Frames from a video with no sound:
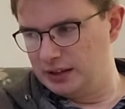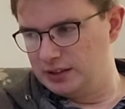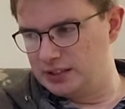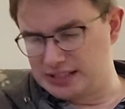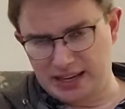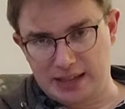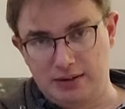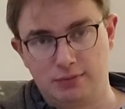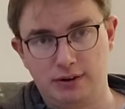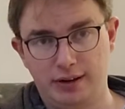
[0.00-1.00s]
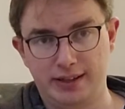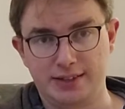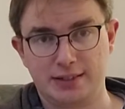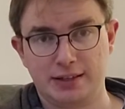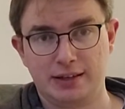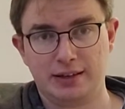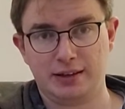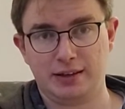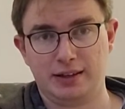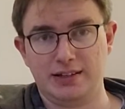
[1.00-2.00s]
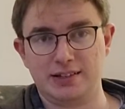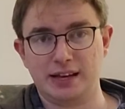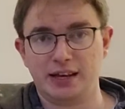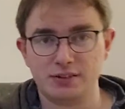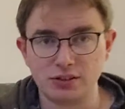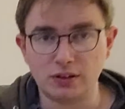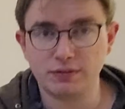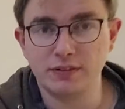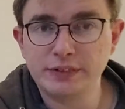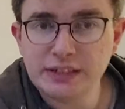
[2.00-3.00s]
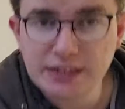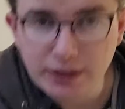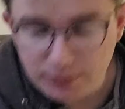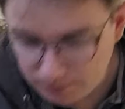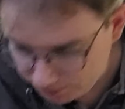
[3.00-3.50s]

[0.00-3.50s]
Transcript: today. Right, that's the end of the video.